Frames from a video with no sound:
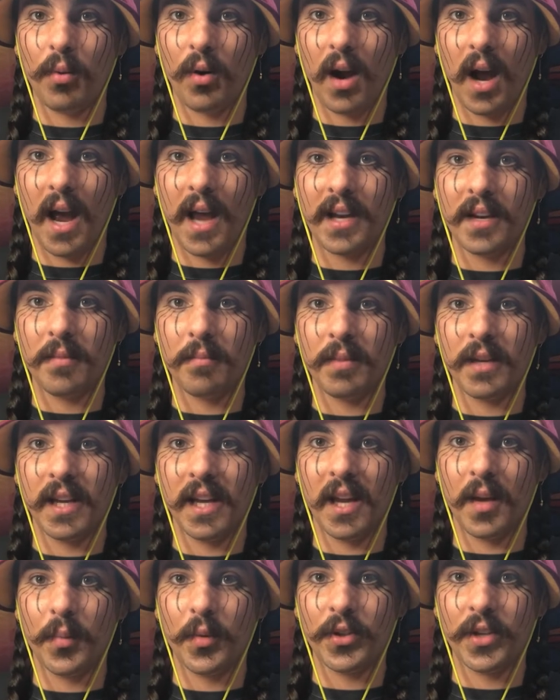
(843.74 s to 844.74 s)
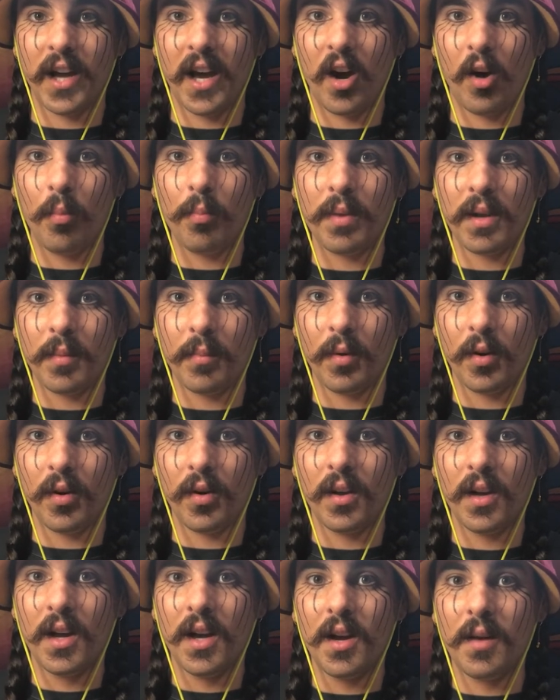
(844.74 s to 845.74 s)
pride in being able to help
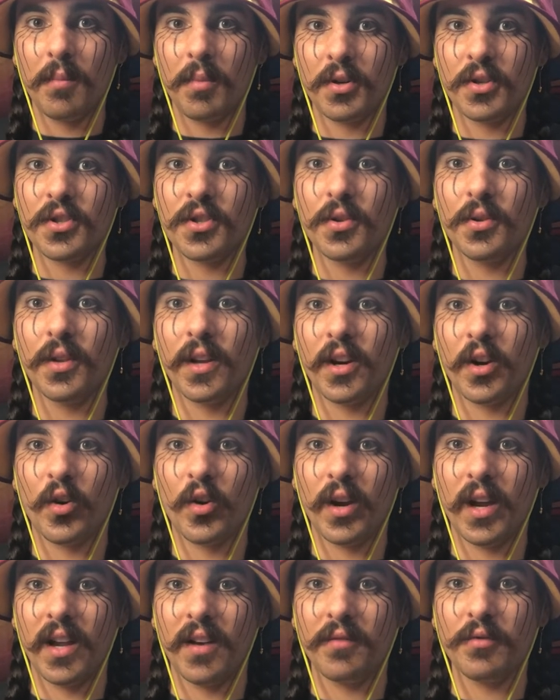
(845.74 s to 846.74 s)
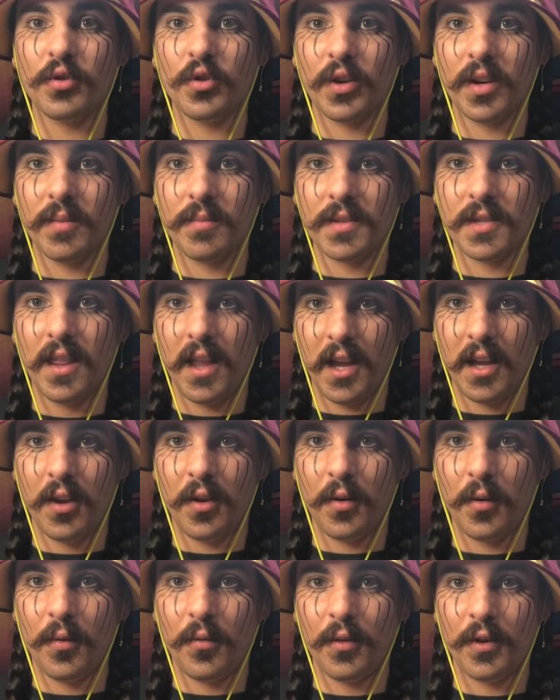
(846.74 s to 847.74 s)
people pursue their creative dreams. Thank
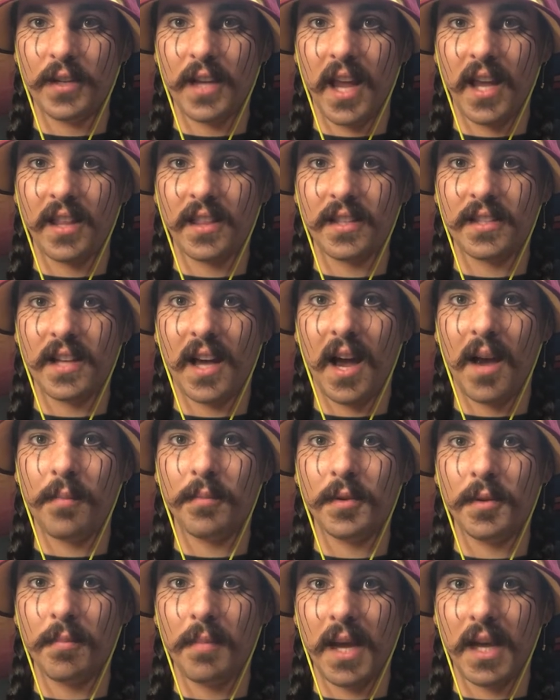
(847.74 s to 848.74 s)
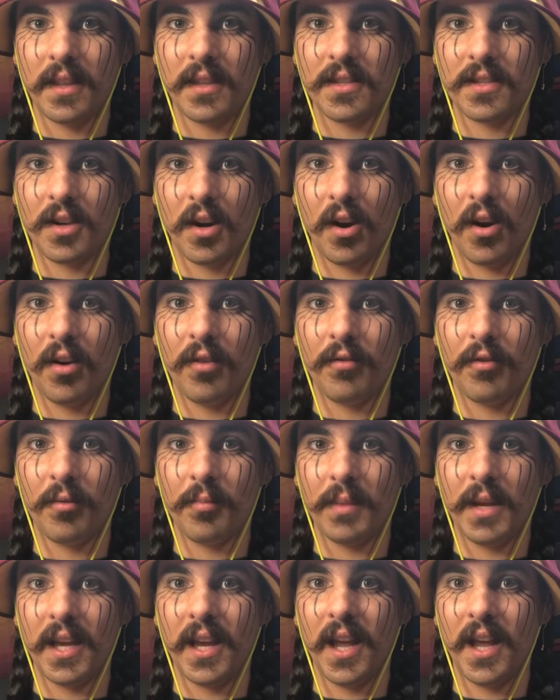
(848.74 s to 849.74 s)
you for taking the time to make this art for
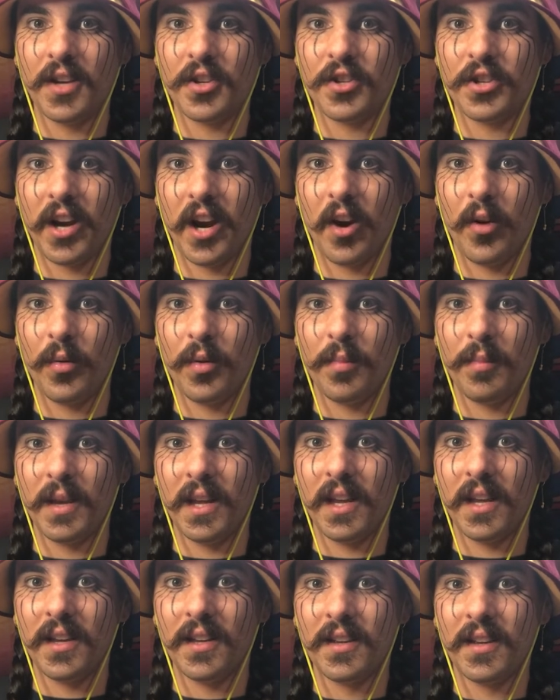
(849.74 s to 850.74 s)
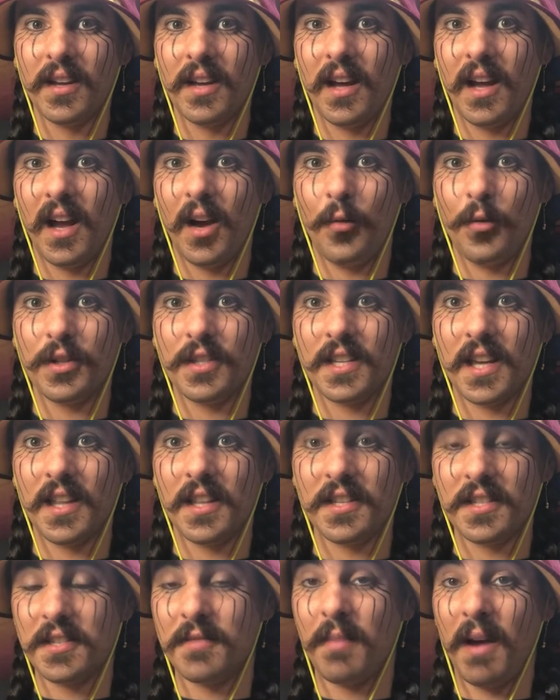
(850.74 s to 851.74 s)
me and share it with me. I would say
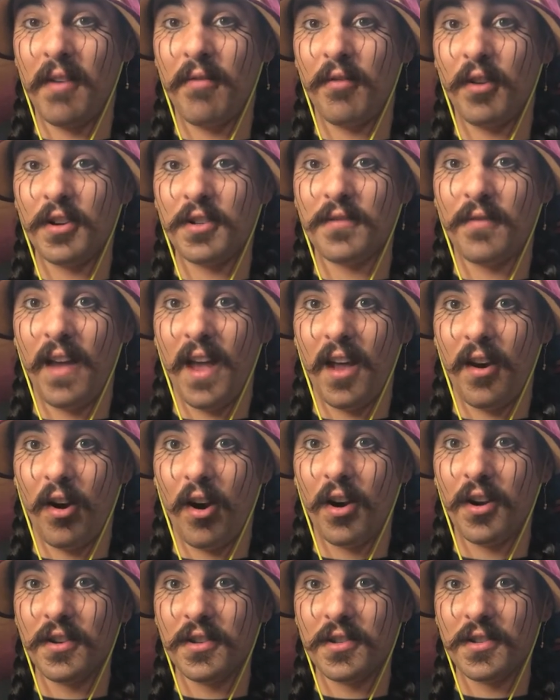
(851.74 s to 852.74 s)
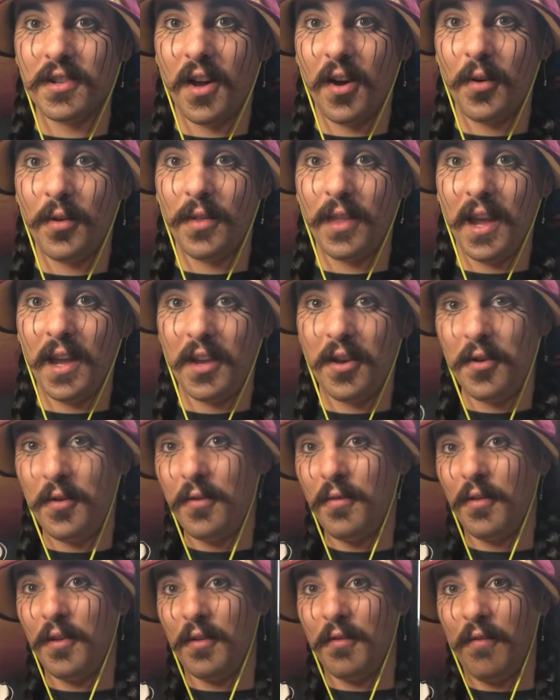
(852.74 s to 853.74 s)
this is my first fan art, so thank
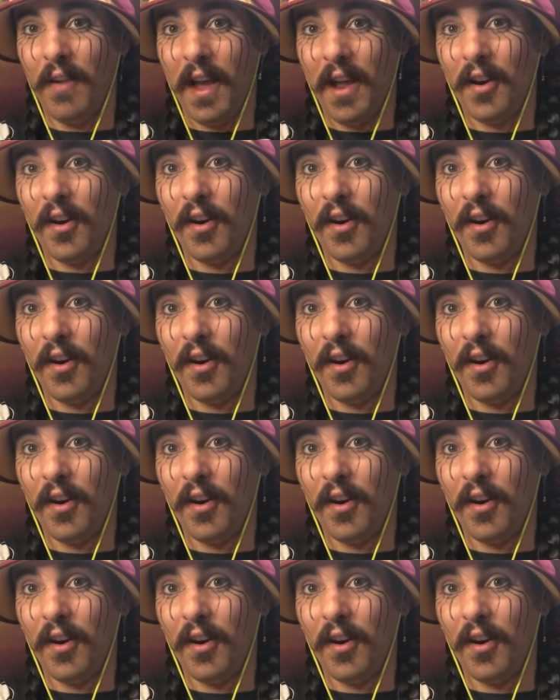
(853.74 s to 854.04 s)
you for the fan